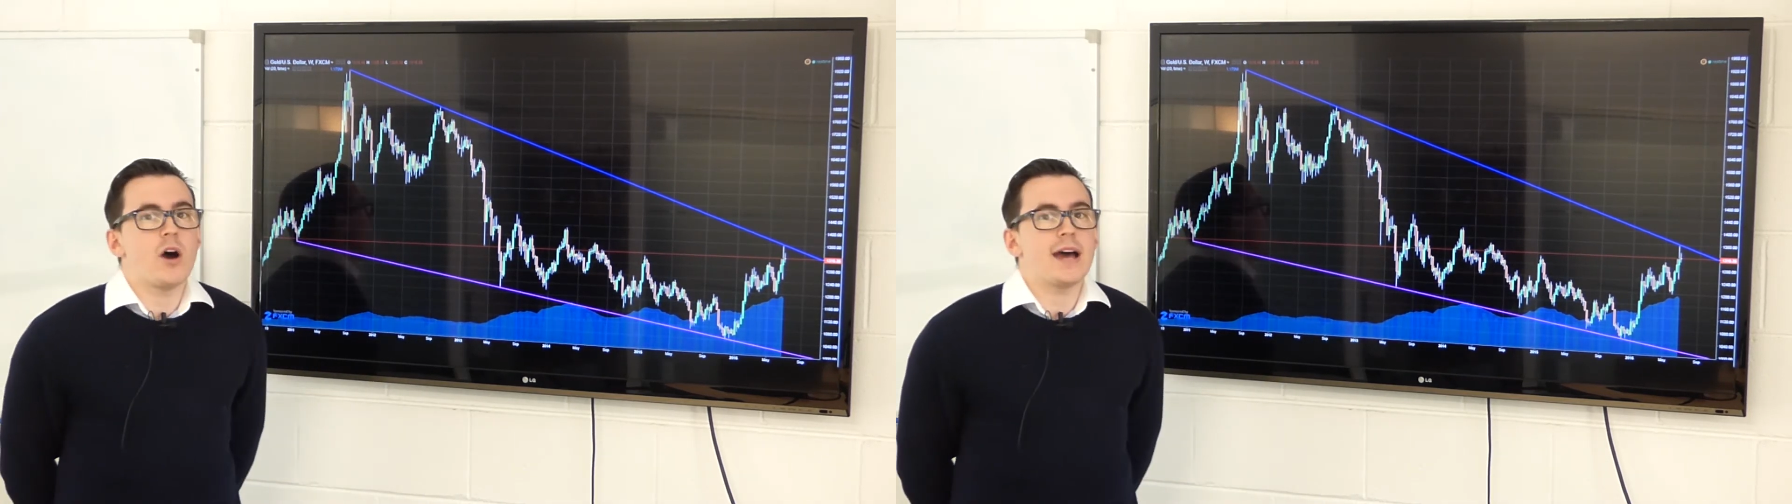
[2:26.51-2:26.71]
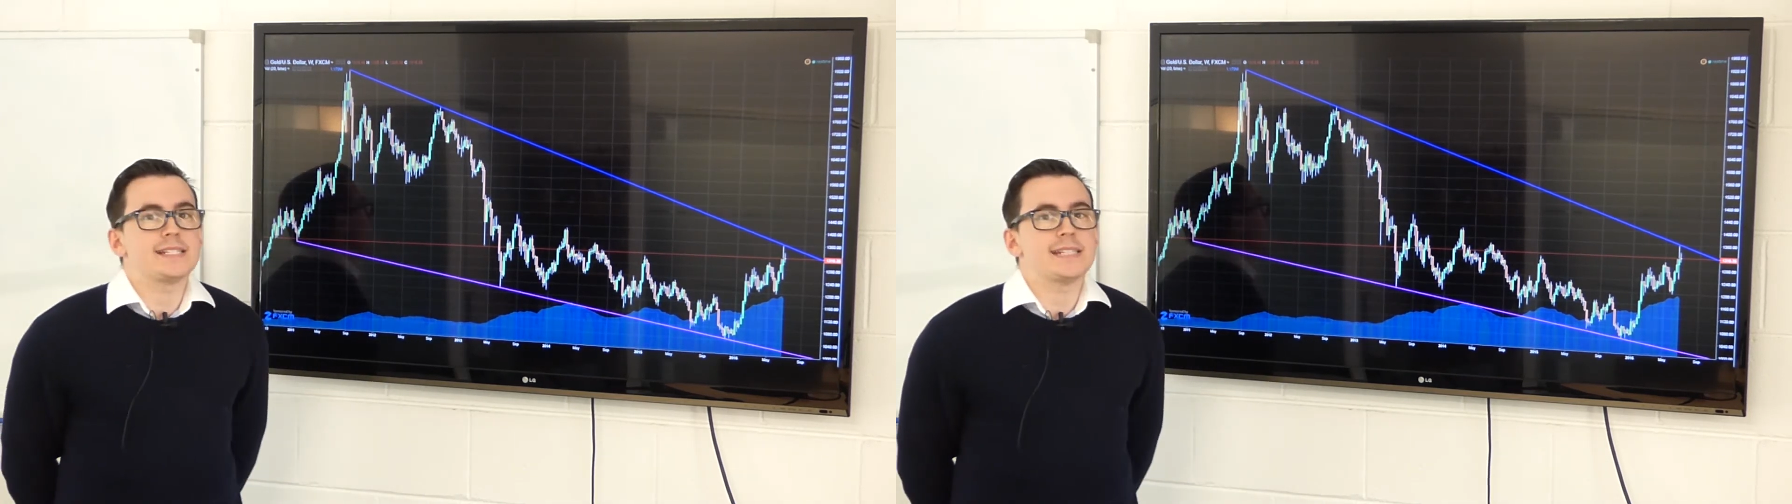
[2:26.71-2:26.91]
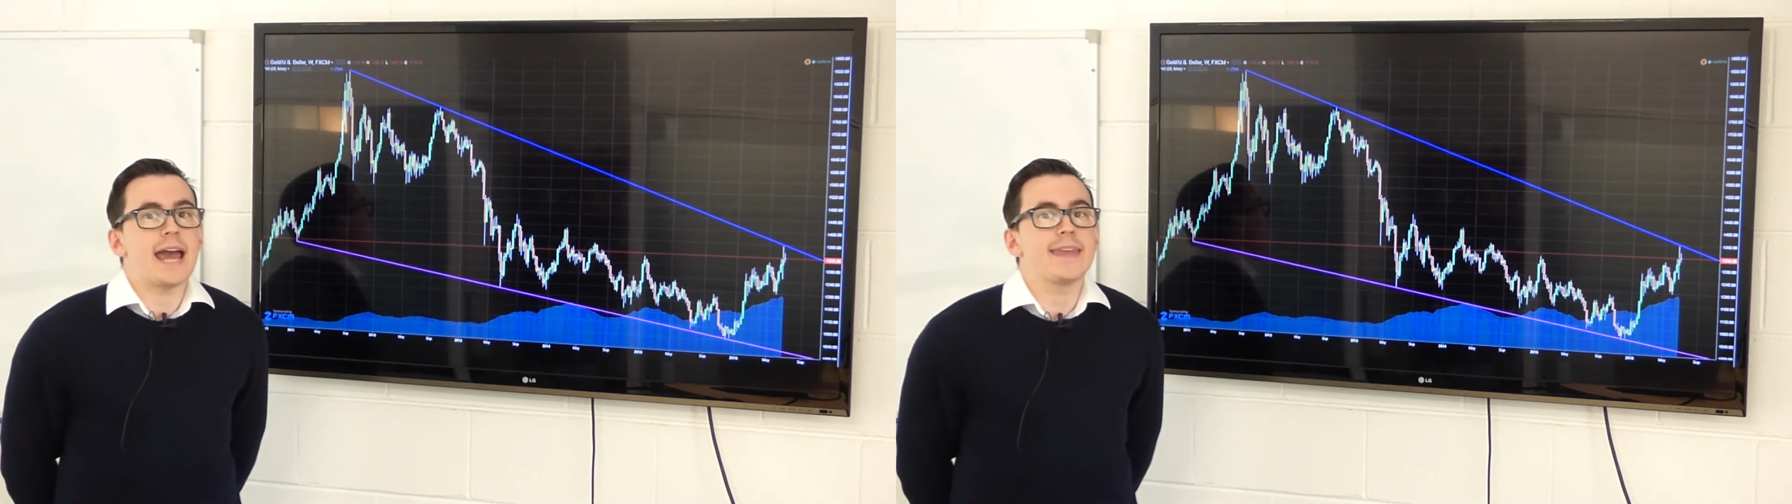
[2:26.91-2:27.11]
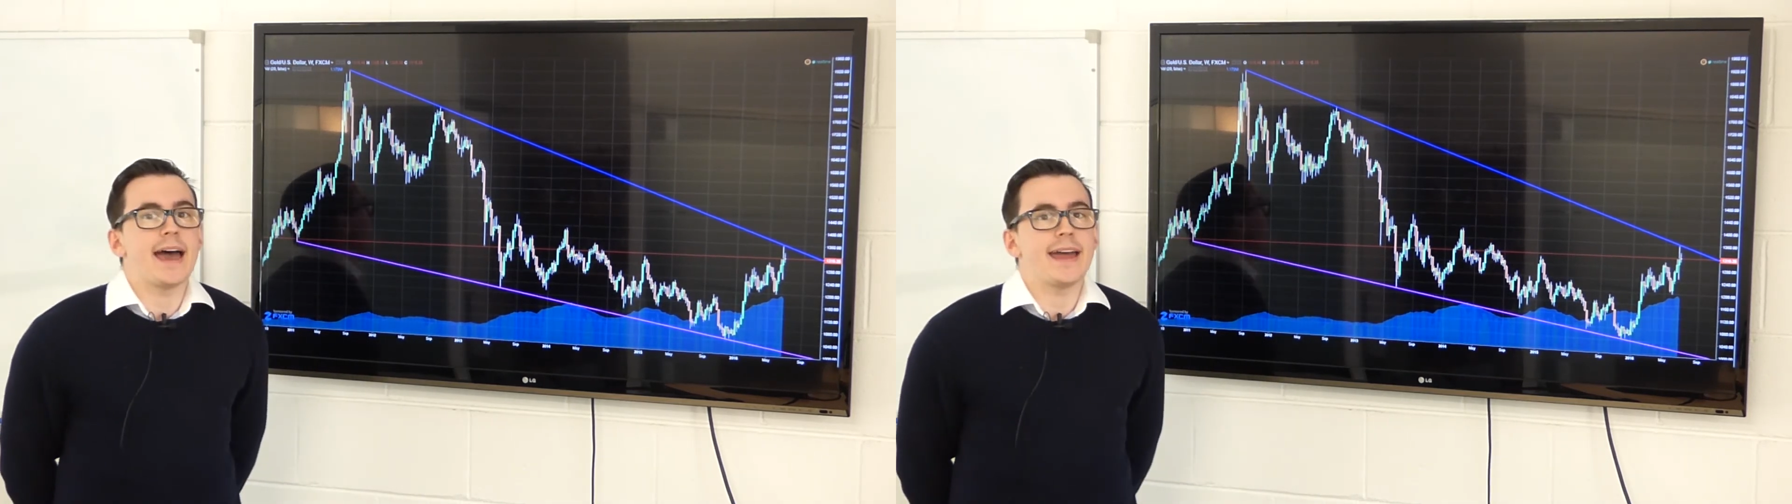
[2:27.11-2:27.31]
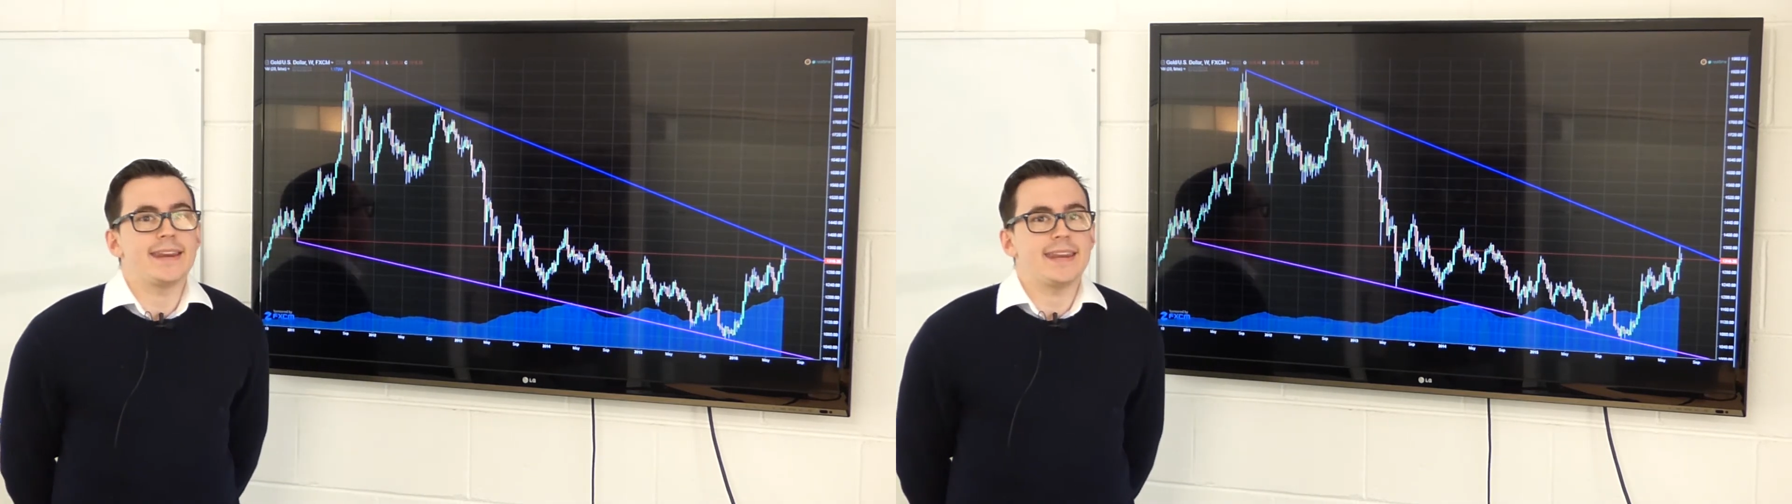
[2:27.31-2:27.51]
why I say
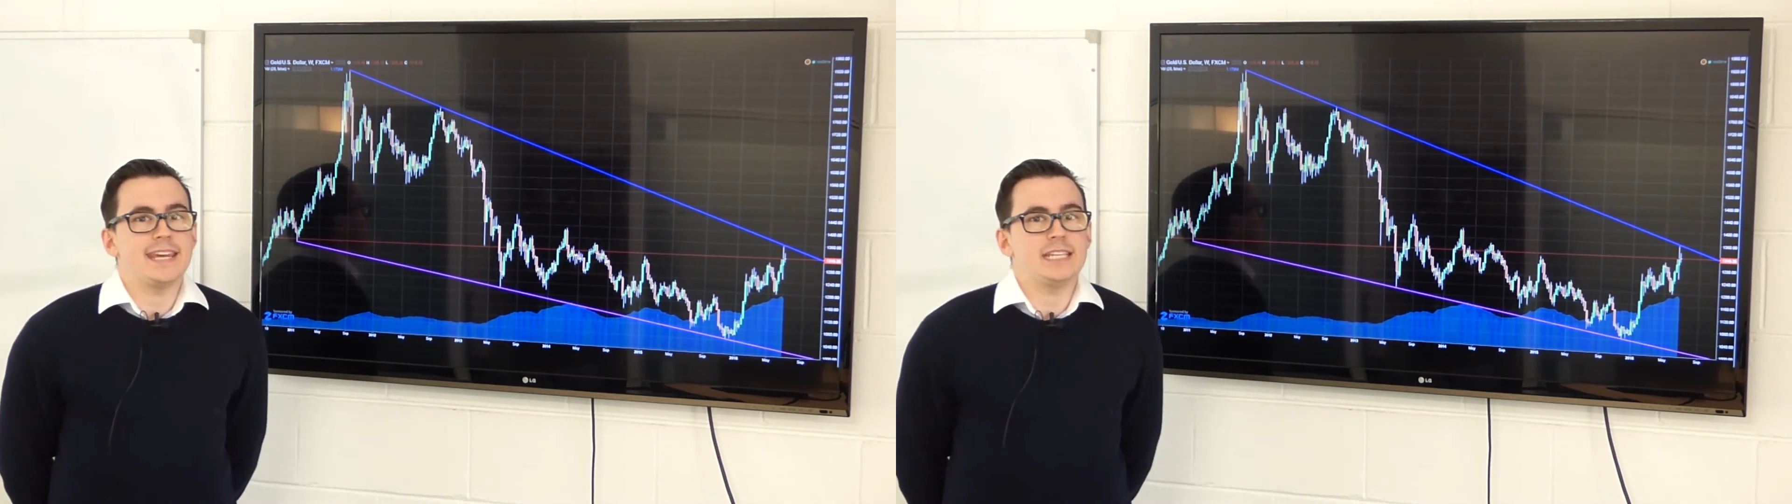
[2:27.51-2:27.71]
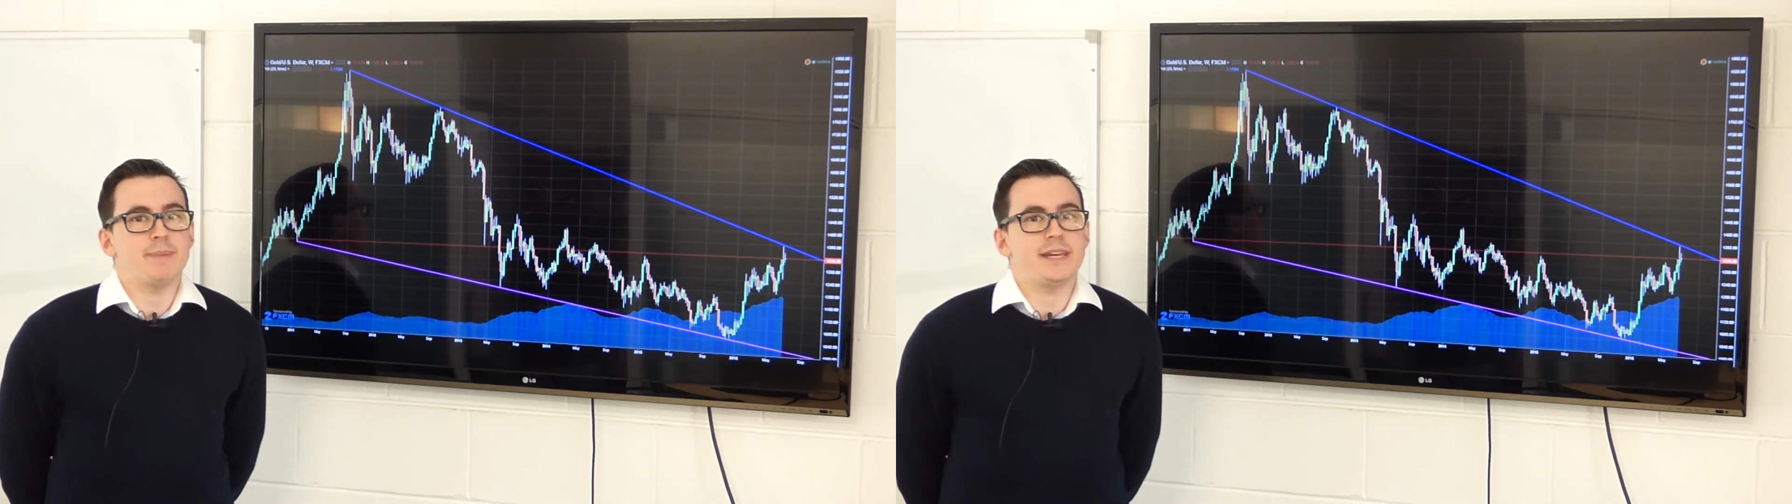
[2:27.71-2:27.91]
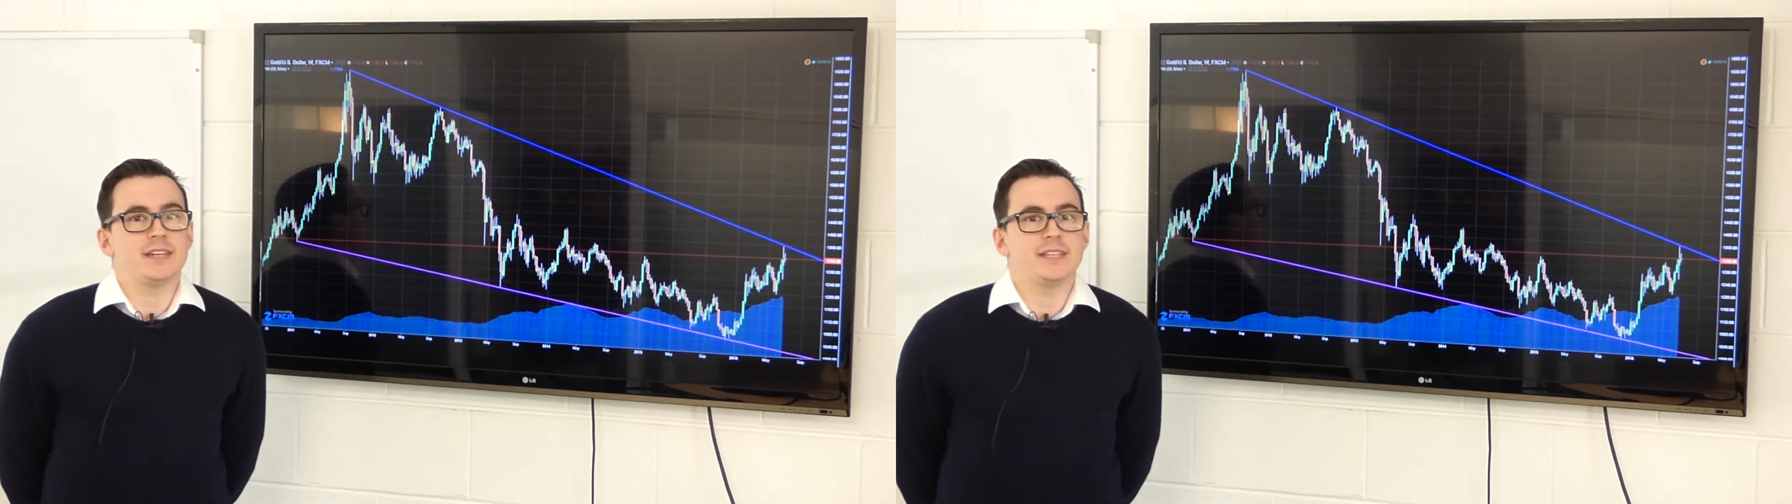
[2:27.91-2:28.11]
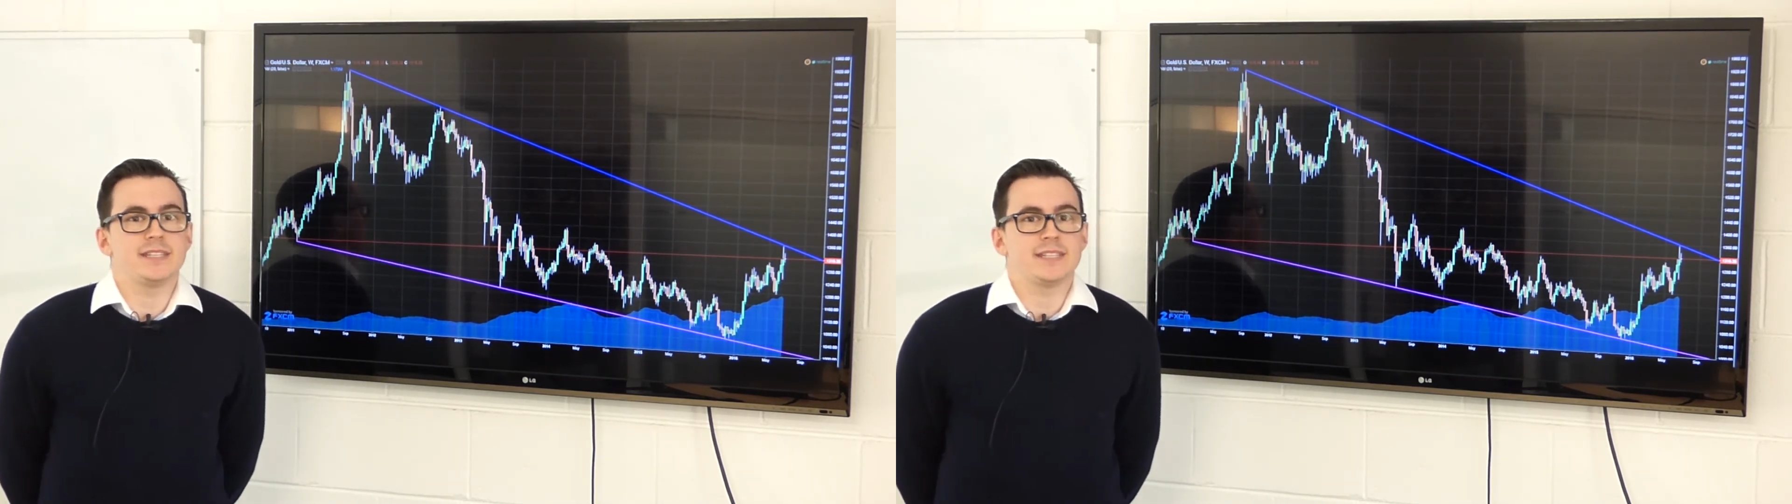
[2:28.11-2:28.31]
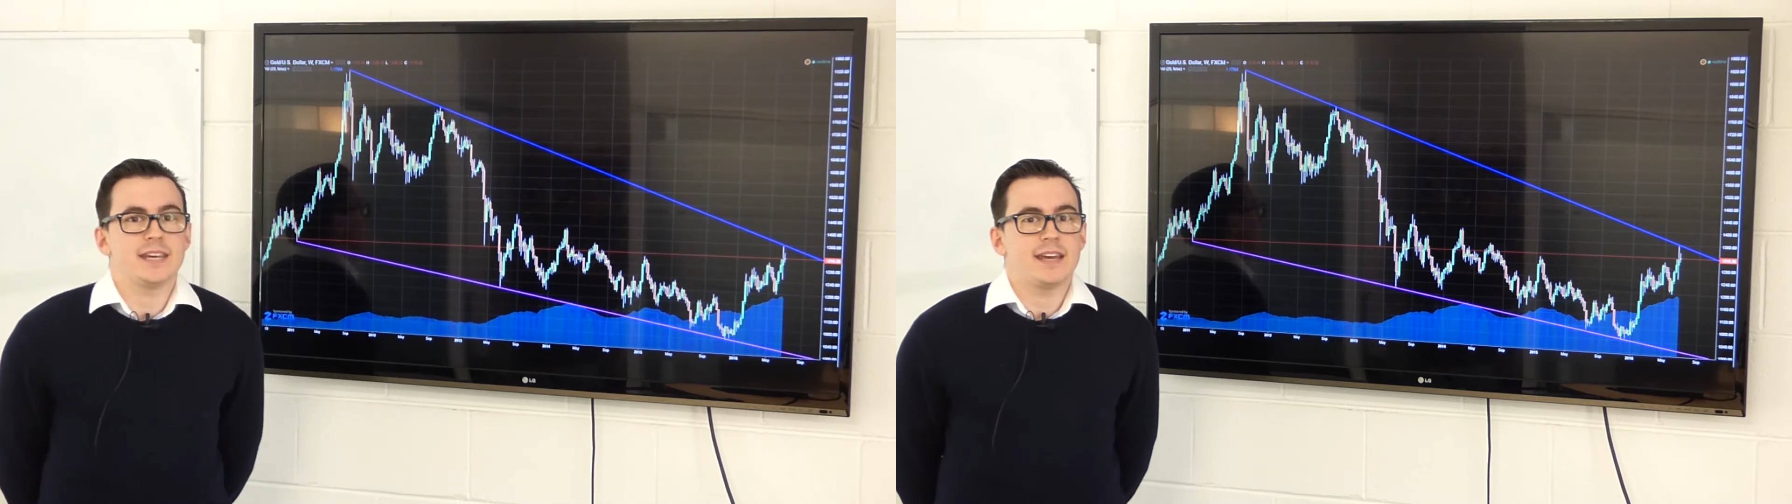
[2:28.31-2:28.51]
that is
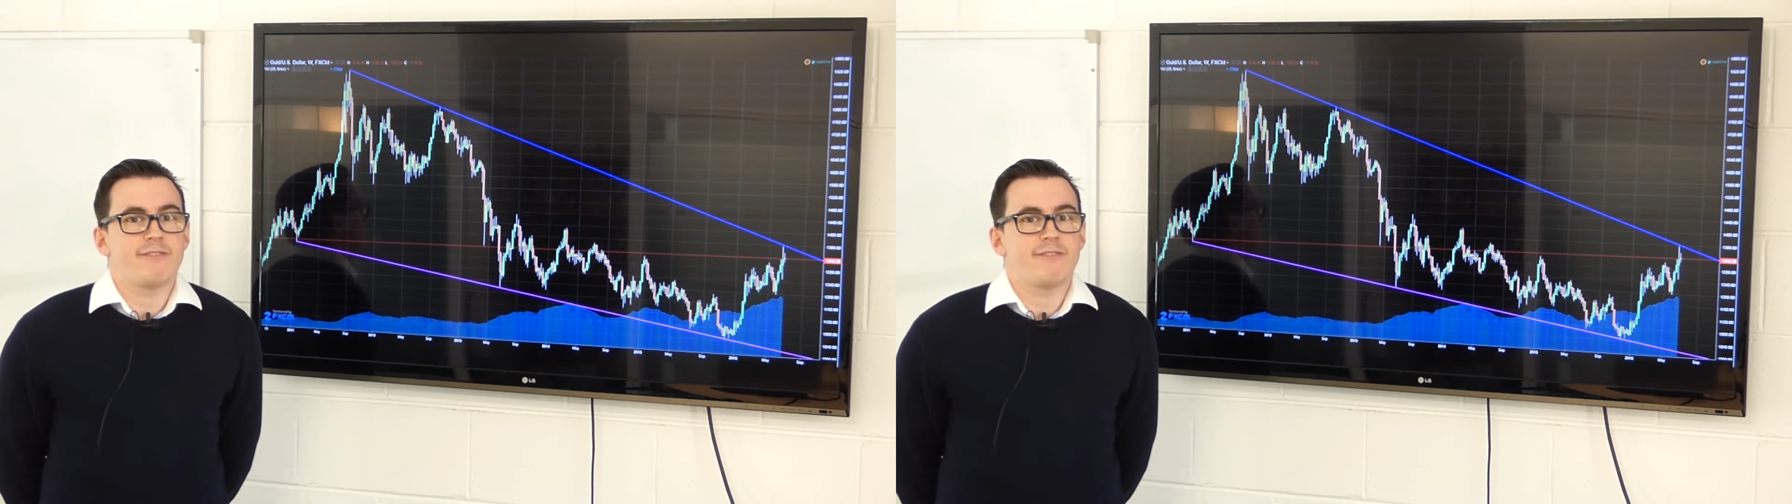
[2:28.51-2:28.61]
because